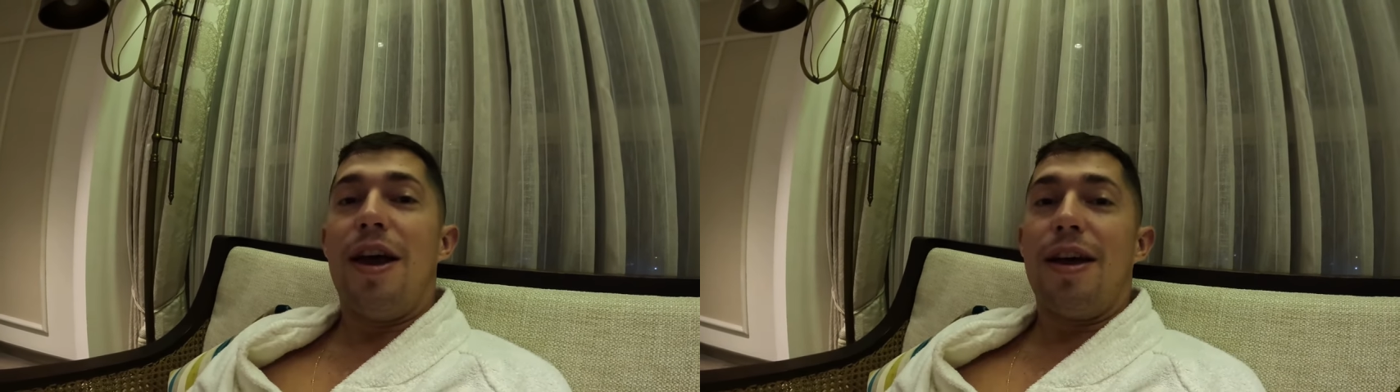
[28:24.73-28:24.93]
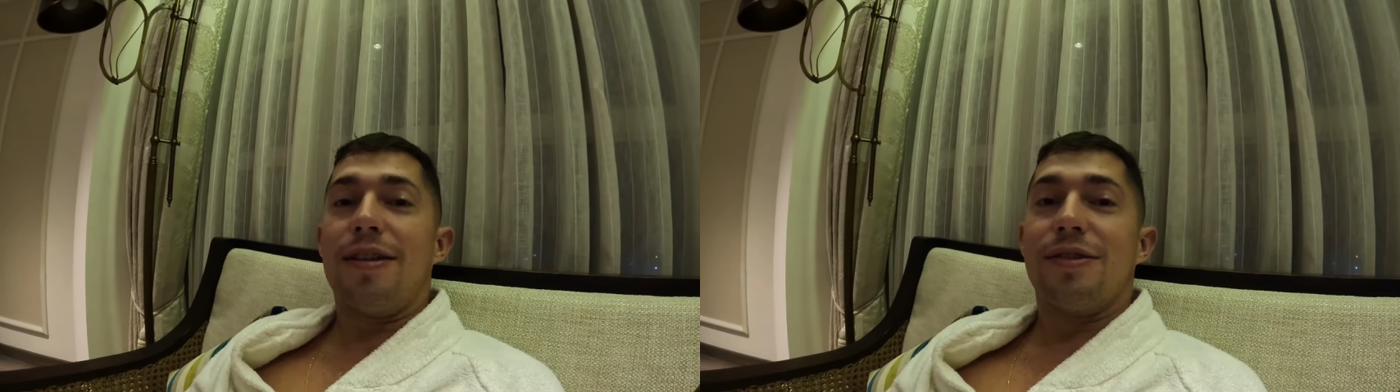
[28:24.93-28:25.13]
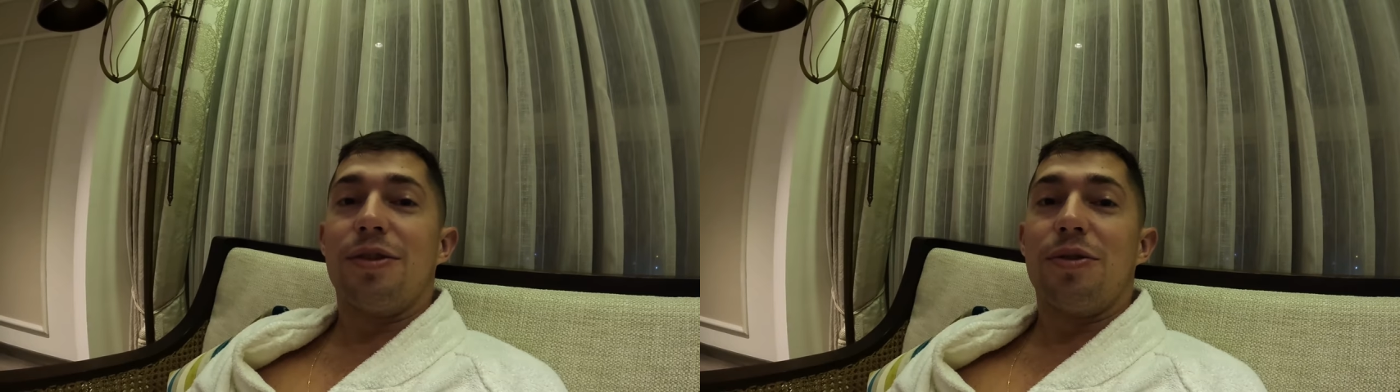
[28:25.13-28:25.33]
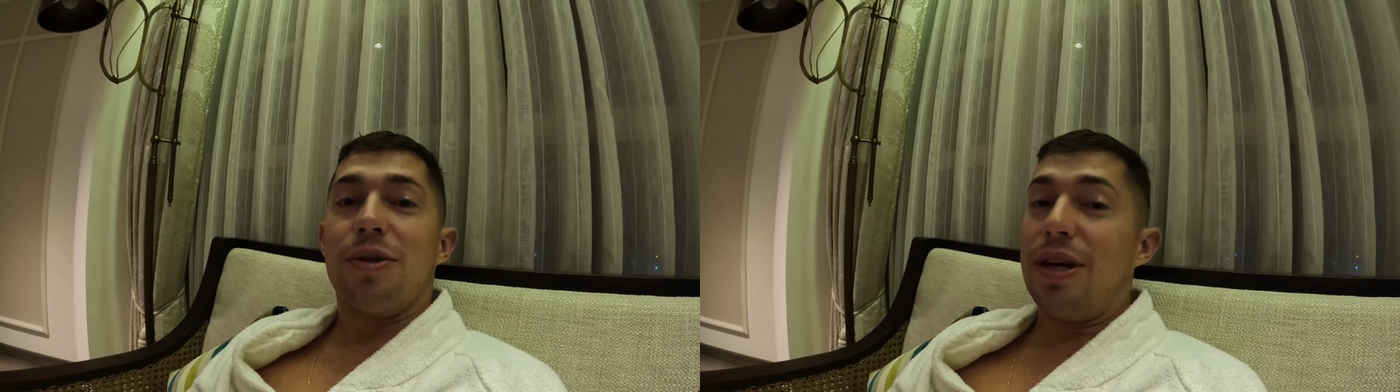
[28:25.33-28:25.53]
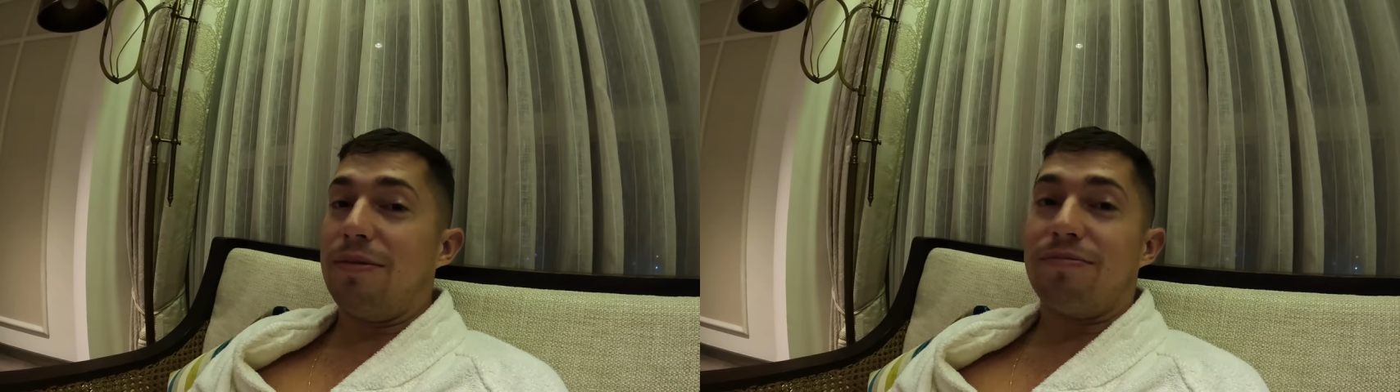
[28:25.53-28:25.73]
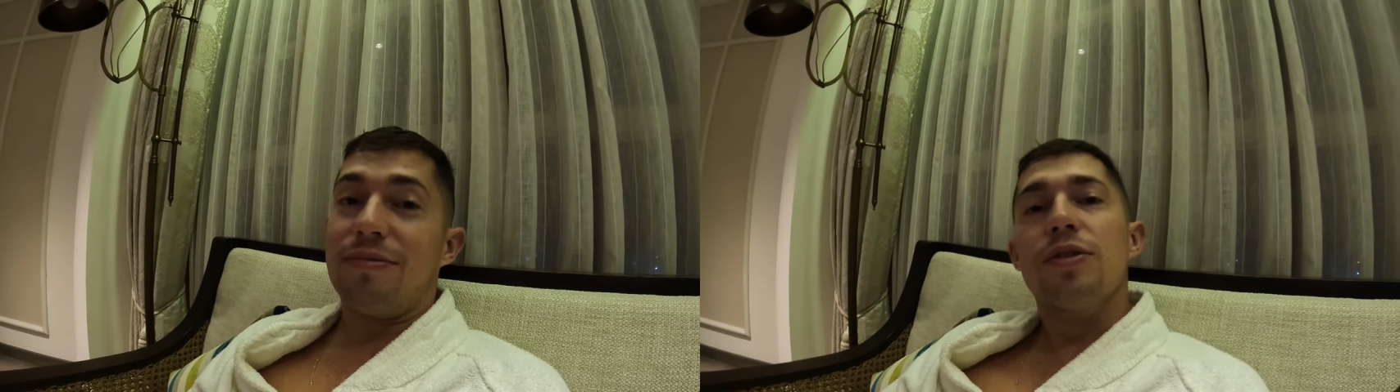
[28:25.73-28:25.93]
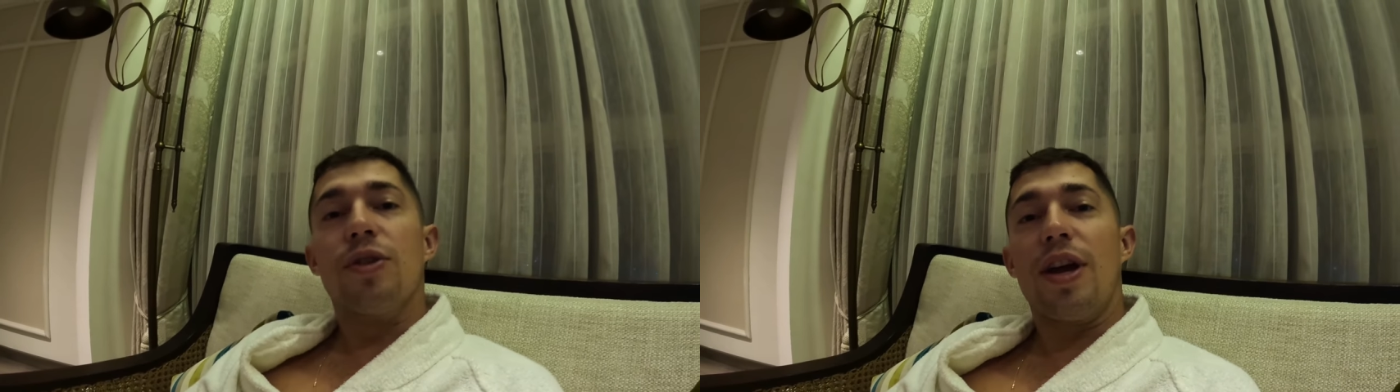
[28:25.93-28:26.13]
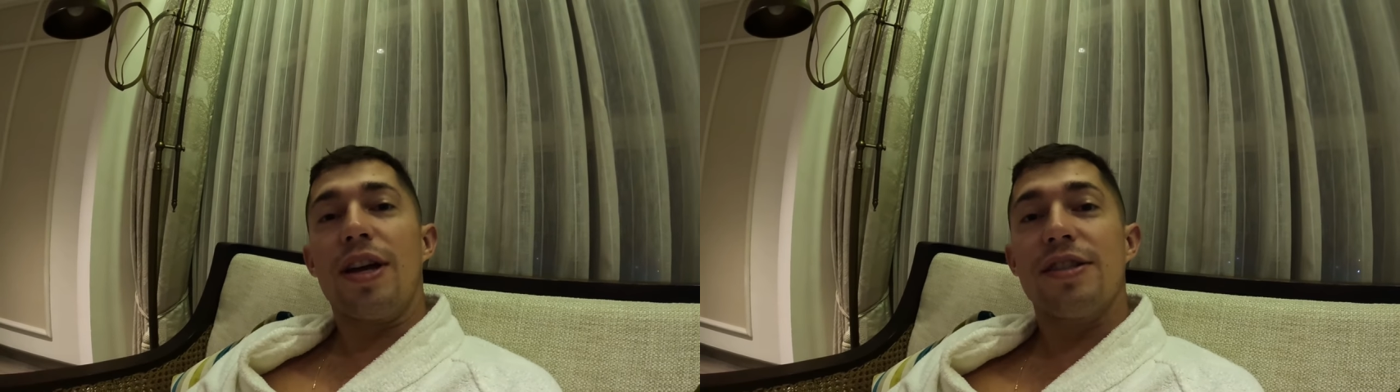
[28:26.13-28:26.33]
And so, yeah. So
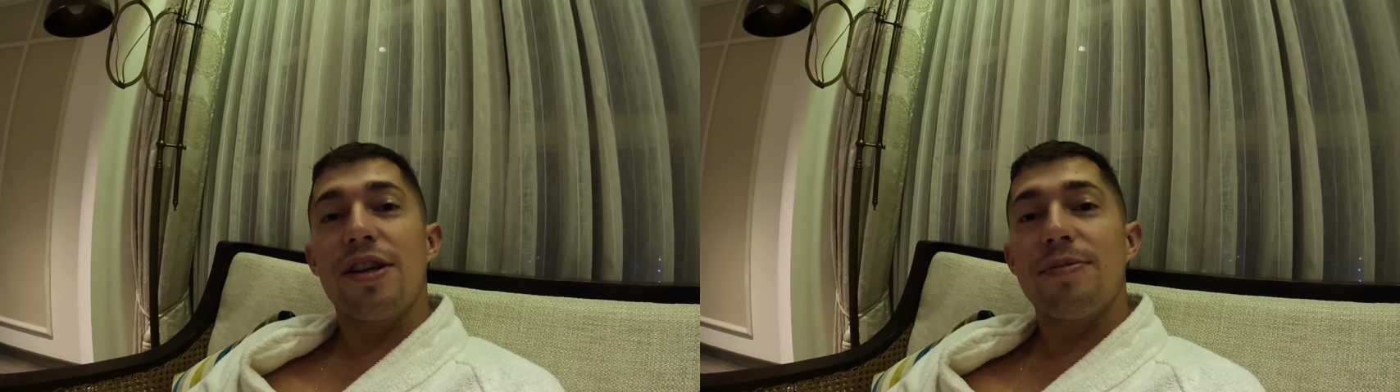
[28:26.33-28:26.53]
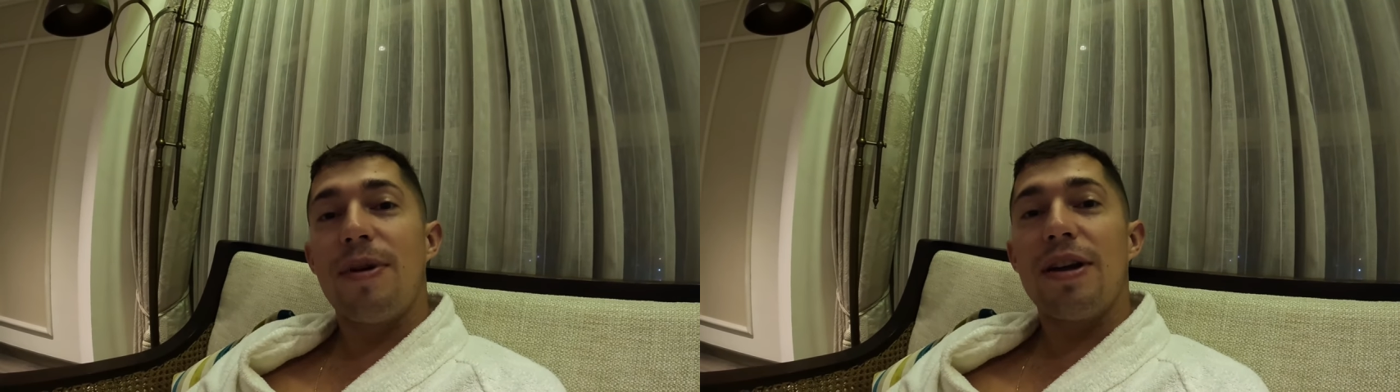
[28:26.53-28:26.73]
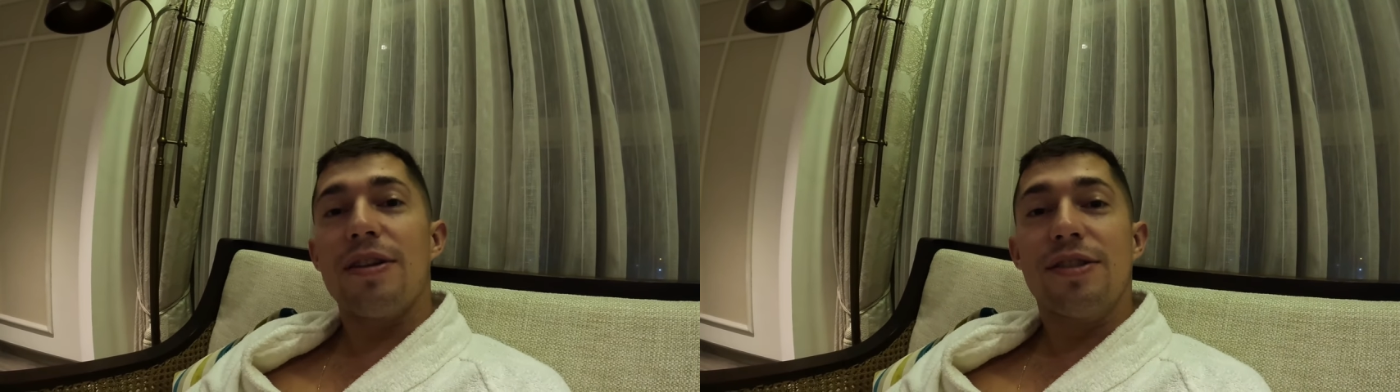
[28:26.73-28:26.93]
yeah, guys, that is my